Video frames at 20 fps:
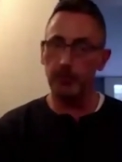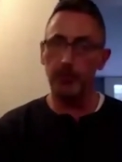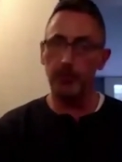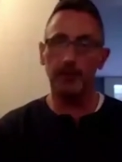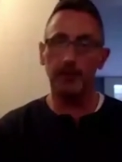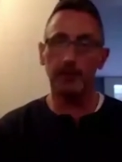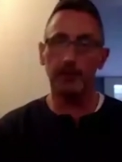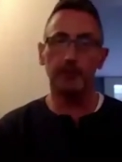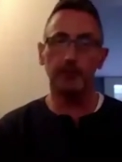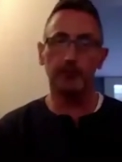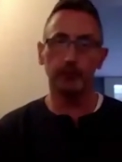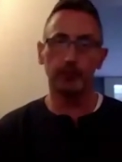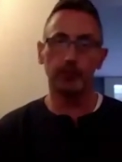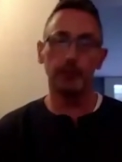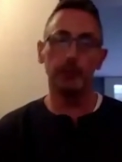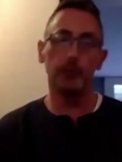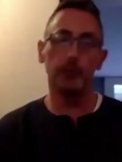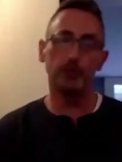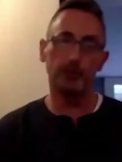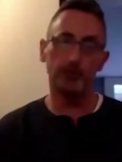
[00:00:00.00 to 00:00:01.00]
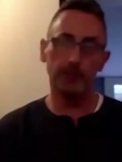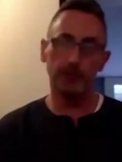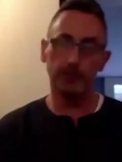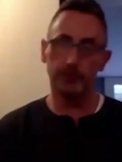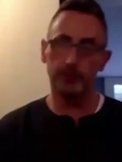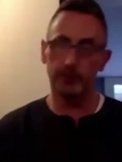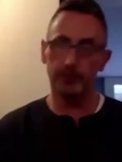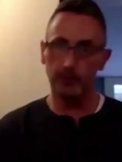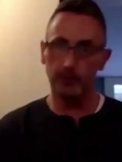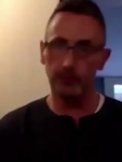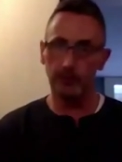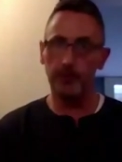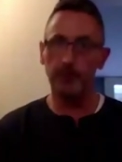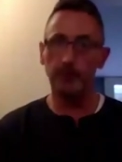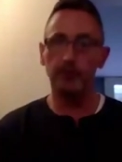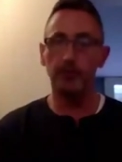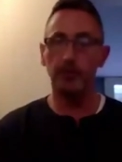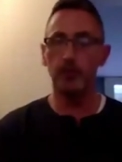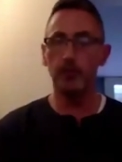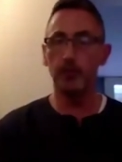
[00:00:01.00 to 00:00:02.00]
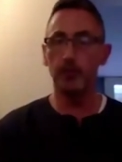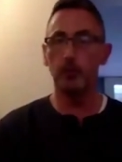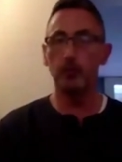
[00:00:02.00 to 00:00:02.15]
I think it's really important to be able to go and spend time with them.